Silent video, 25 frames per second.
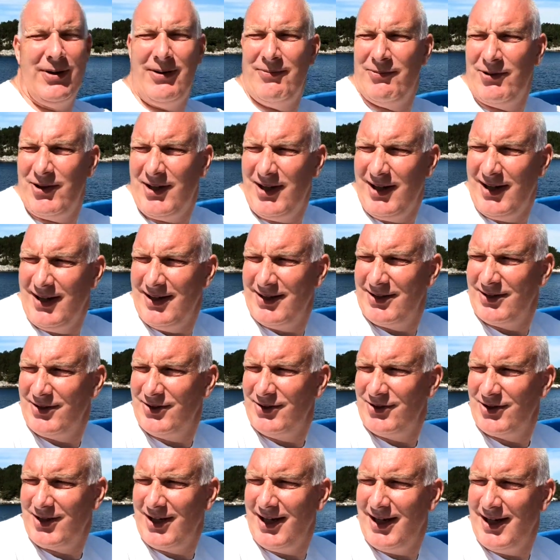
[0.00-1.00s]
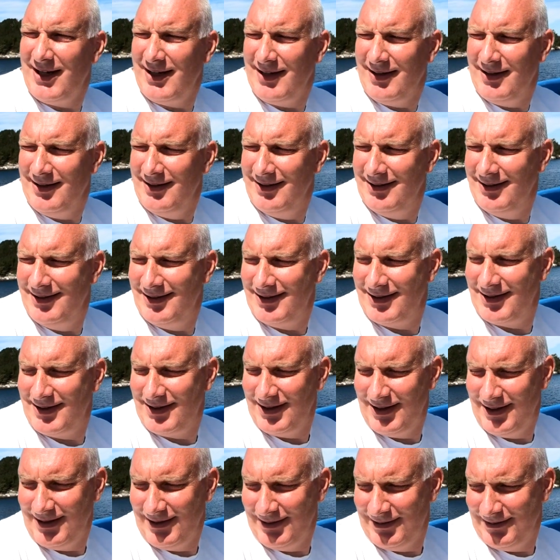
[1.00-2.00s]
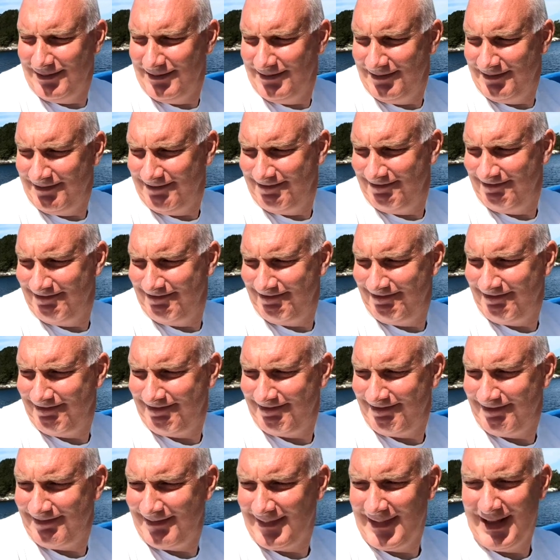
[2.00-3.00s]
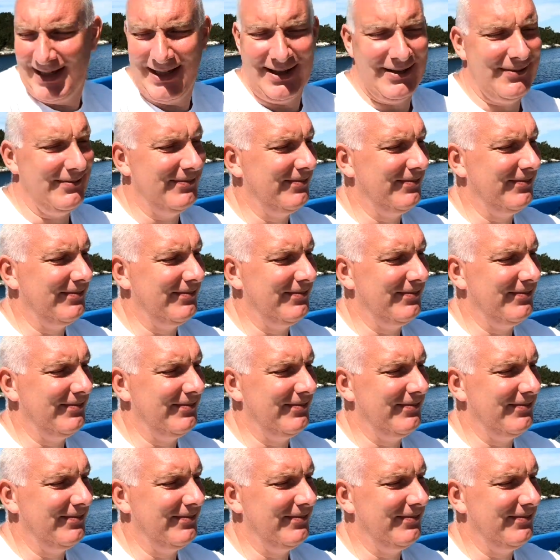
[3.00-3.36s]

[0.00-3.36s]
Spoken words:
everything is to scale. So yeah,